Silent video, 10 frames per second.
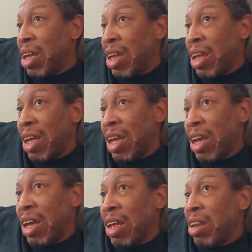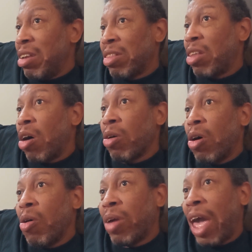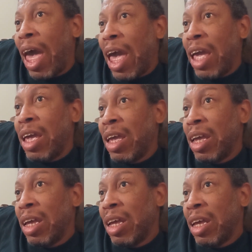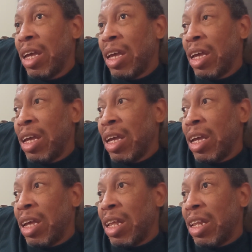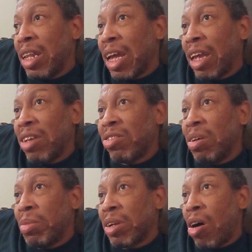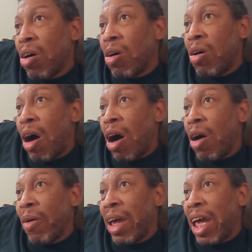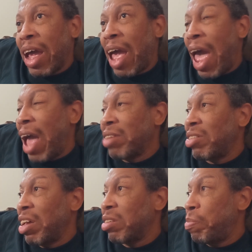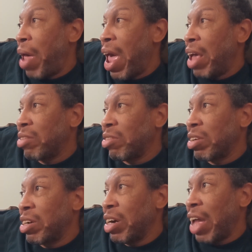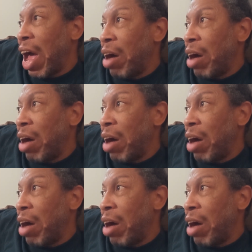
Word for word: And thought, okay, that gets them a doggone all access pass to the cookout.